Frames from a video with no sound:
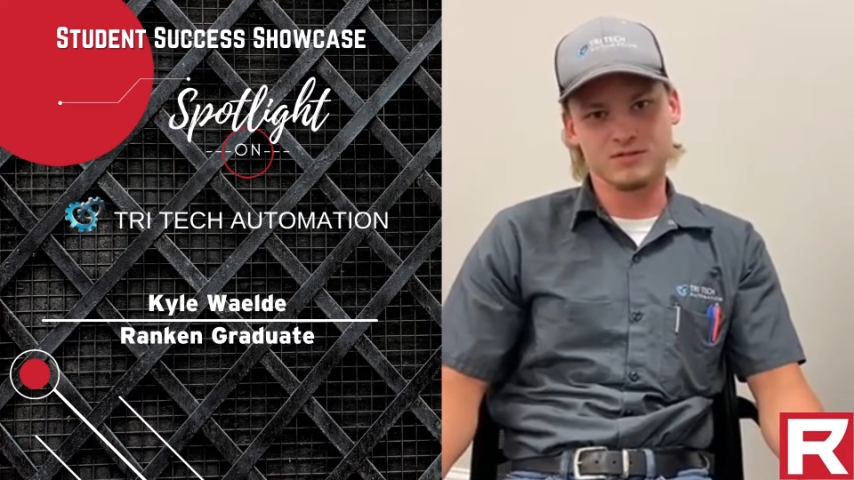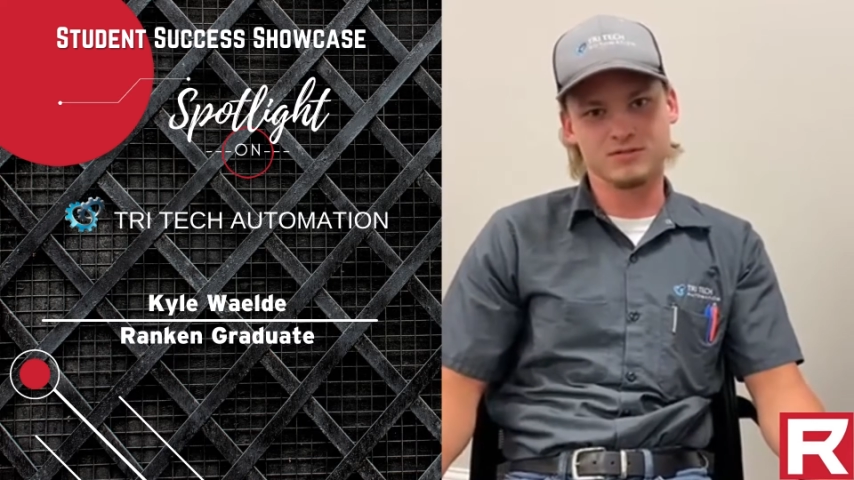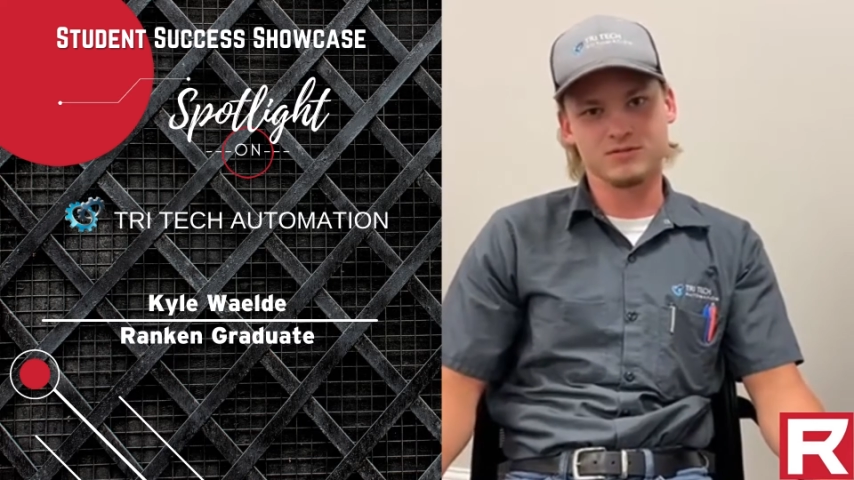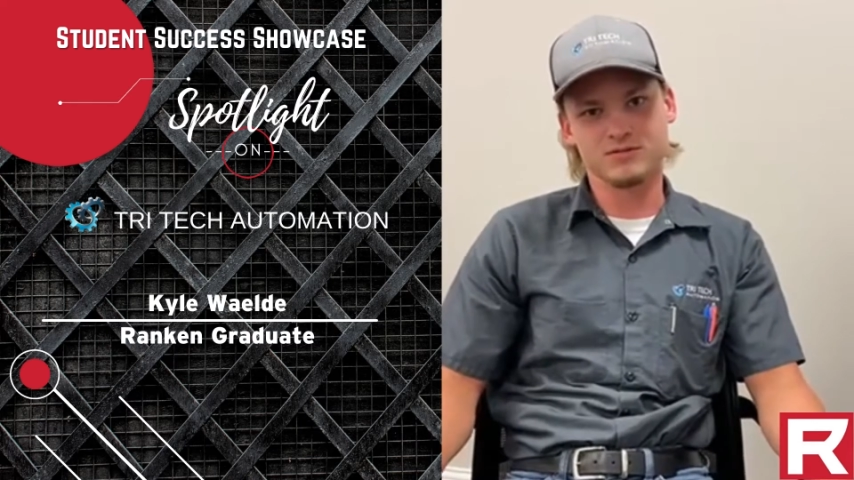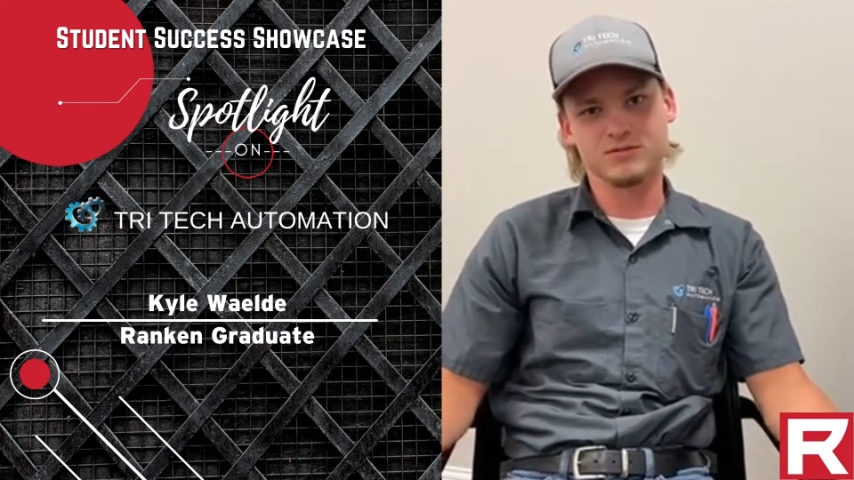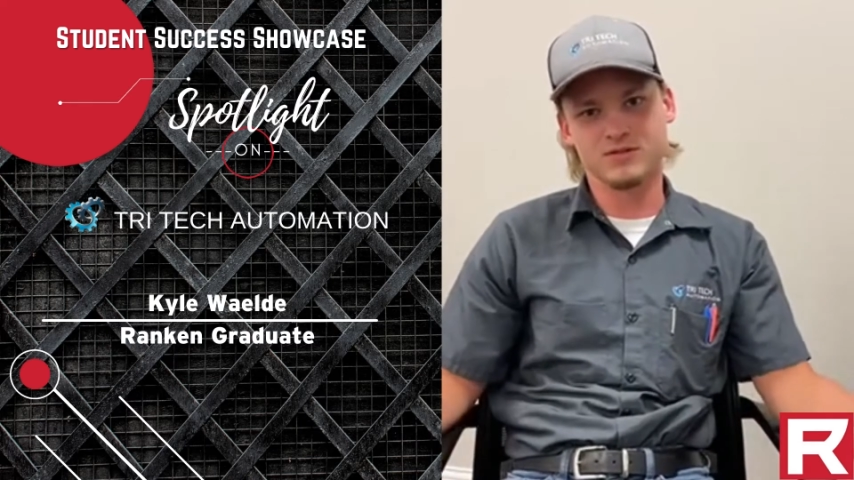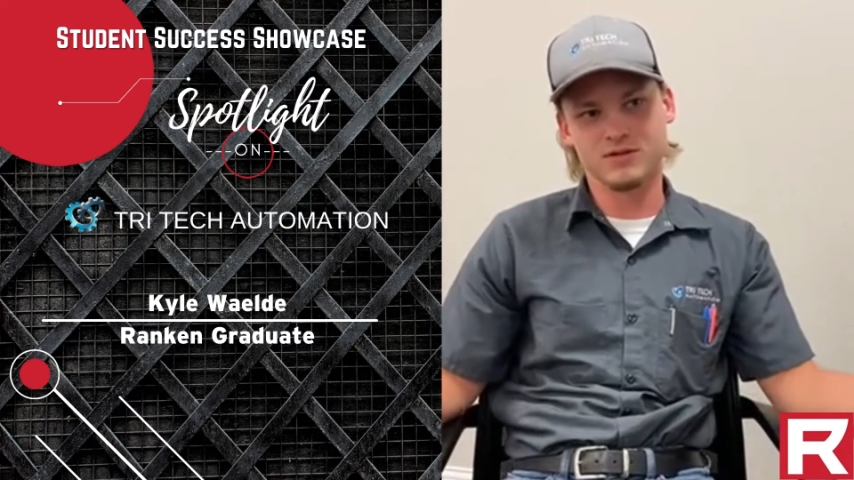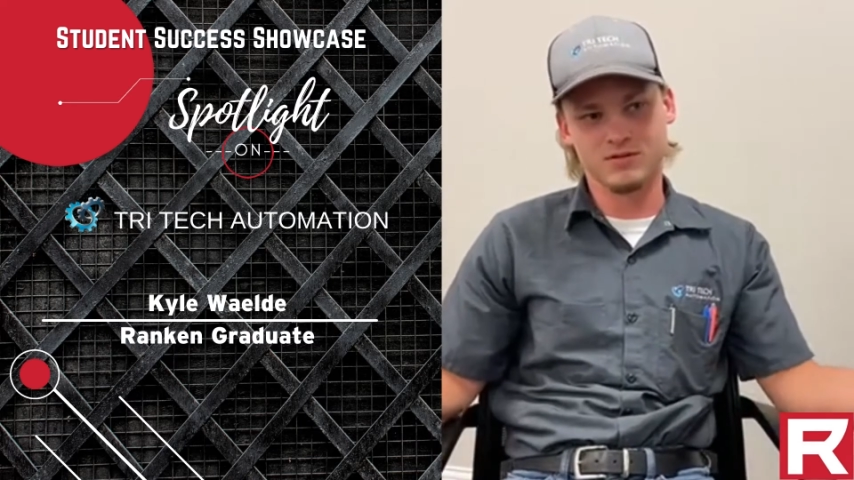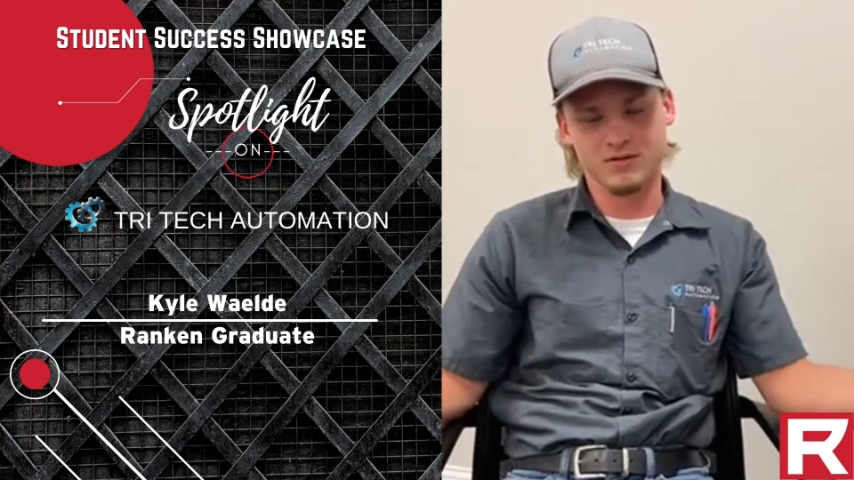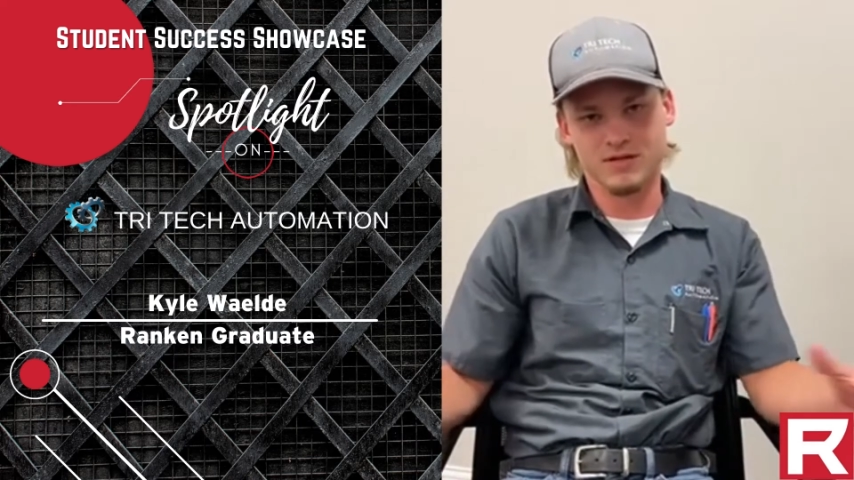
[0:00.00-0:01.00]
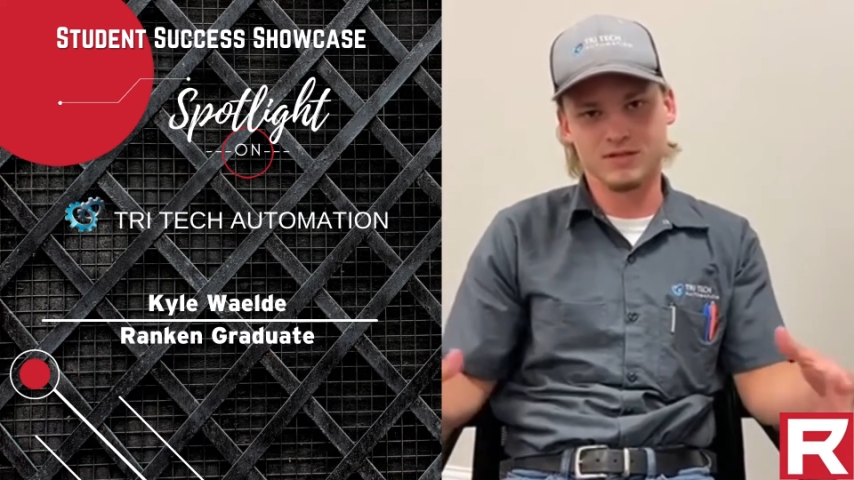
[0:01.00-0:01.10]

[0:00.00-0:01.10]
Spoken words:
So it all kind